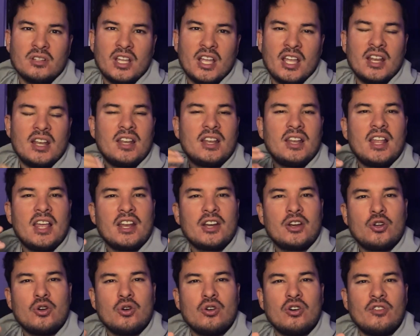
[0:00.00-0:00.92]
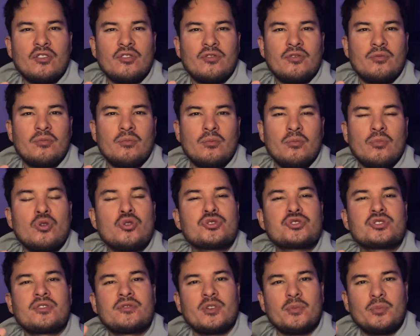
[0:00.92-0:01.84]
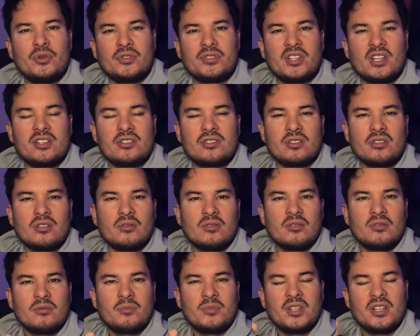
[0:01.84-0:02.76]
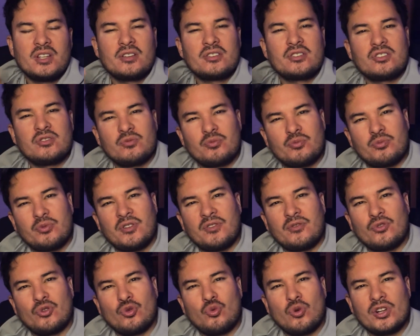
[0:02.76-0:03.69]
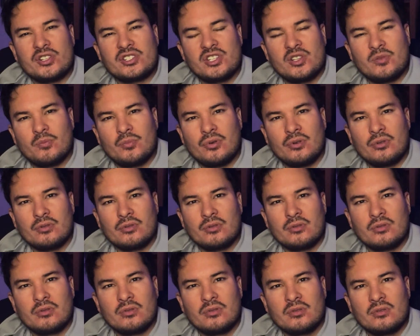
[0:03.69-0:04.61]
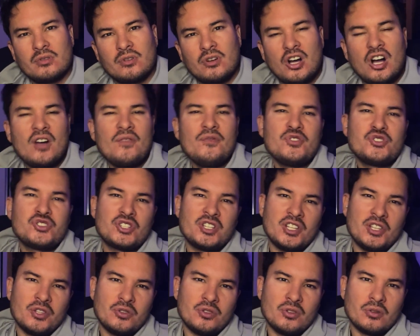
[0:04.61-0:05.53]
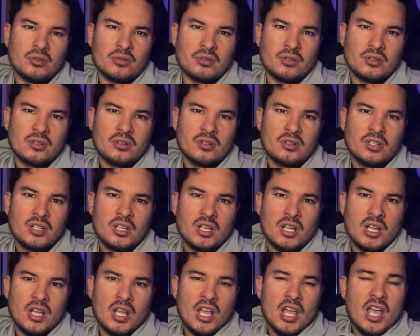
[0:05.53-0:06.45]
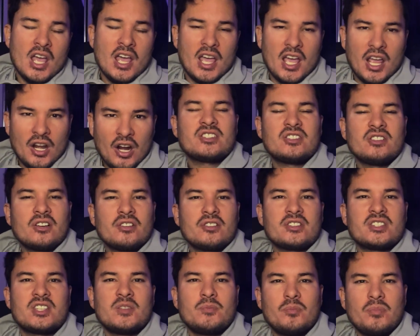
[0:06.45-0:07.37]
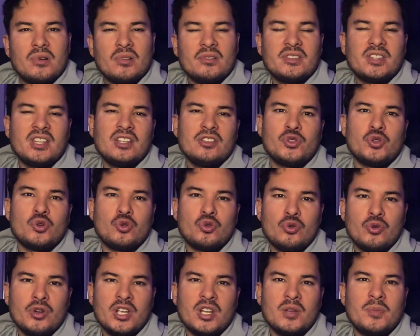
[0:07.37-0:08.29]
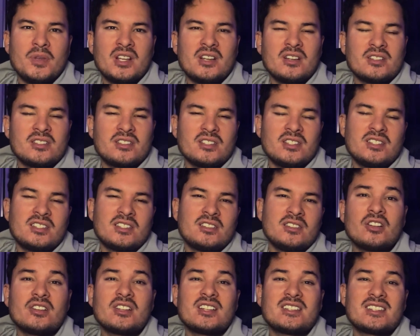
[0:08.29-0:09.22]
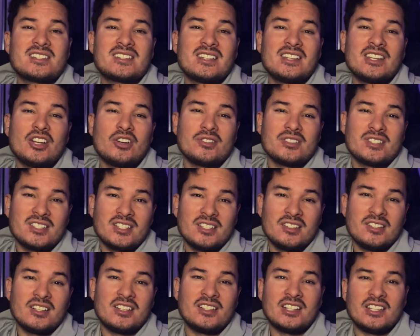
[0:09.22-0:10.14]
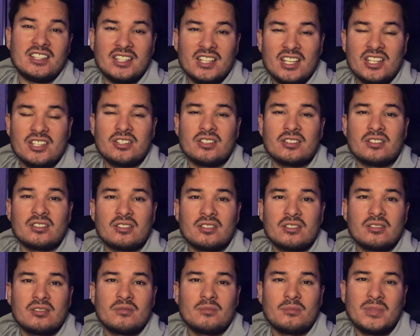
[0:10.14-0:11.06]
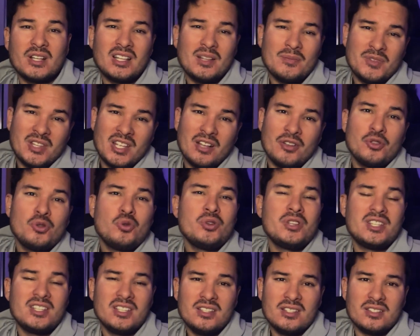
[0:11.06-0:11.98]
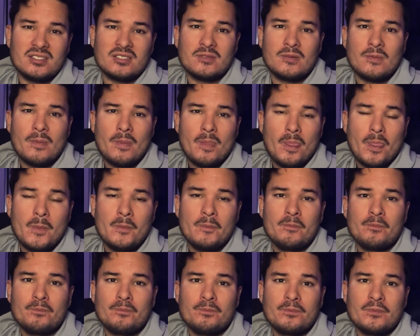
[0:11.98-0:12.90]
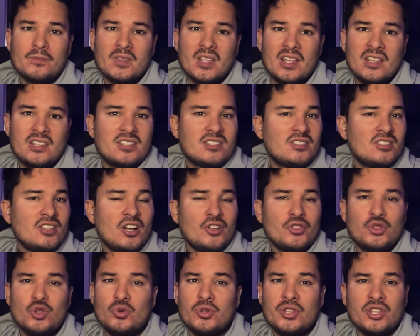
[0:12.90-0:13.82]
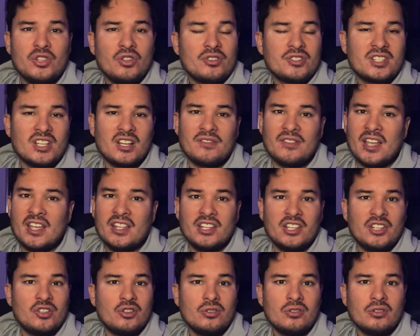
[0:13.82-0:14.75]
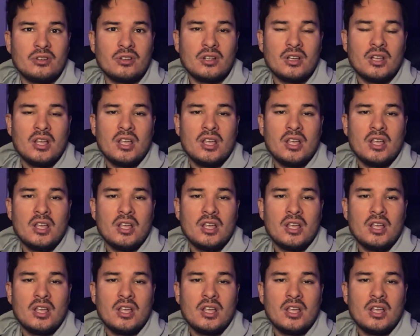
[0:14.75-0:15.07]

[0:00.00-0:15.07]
and let go of most of your potential because you prefer watching porn. Obviously, you don't. And it's not a simple thing to quit because it's not necessarily considered an addiction. I'll tell you it is. It's not doing yourself any good.